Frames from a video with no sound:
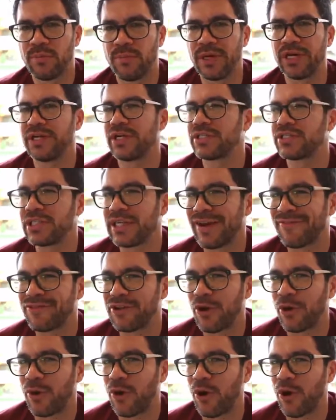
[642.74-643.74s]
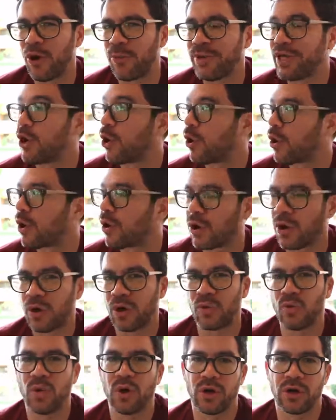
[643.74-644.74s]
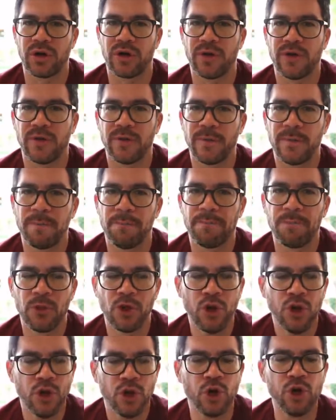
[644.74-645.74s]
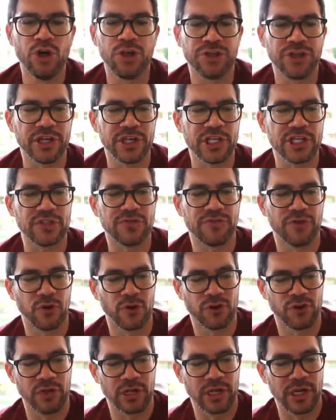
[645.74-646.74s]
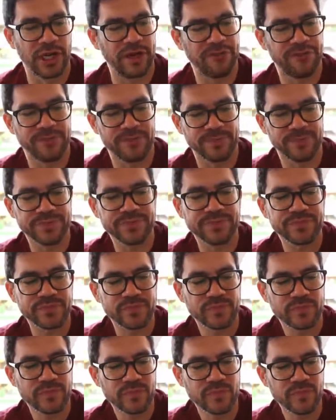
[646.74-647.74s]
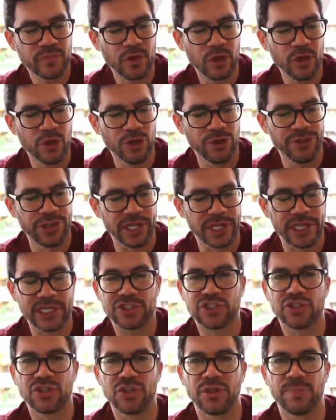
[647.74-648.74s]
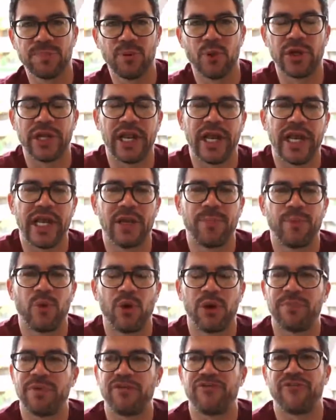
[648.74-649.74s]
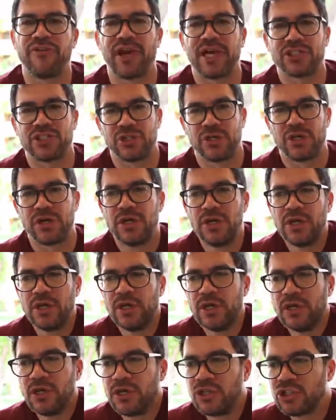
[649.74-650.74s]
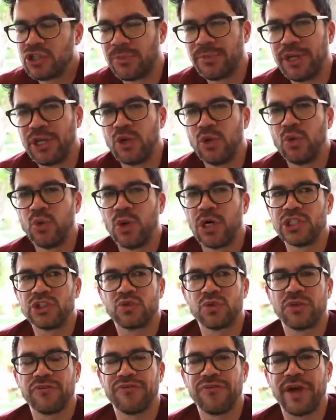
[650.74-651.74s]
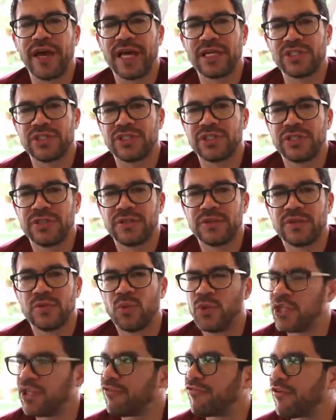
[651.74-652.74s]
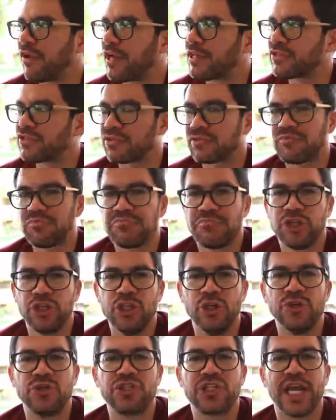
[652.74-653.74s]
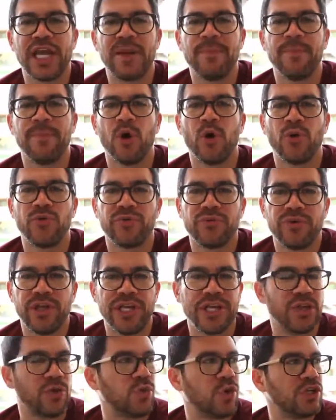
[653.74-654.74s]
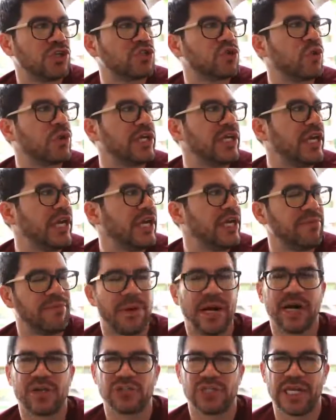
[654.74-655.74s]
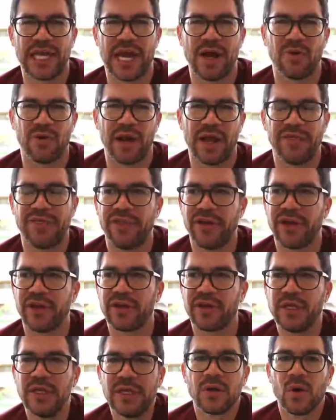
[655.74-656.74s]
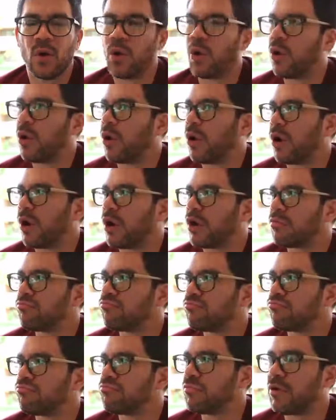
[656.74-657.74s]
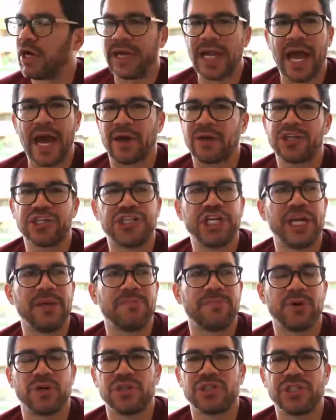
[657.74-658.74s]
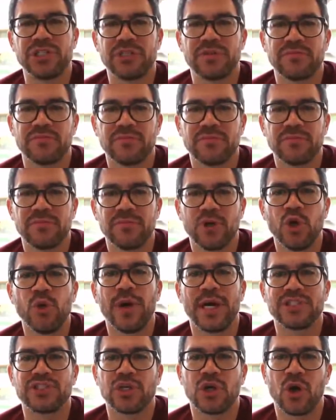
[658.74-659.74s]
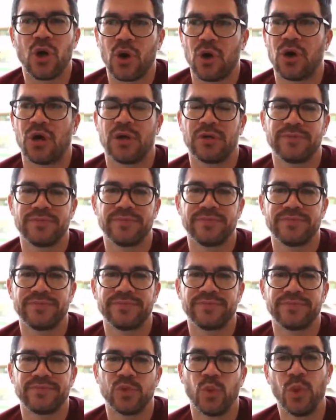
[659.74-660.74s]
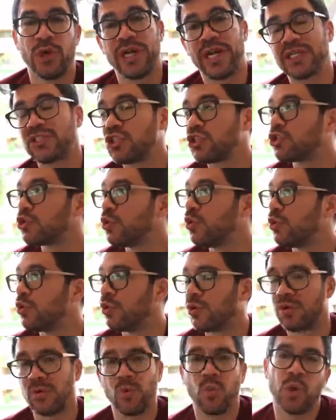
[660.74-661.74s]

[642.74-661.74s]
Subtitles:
but it doesn't have to all be our hard work. Who do you think gets further in life? Who do you think gets to the point A to point B faster? Somebody who runs real fast, really fast, Usain Bolt. He can run 28 miles an hour, I think. Or an out-of-shape person who has a car. One has a tool,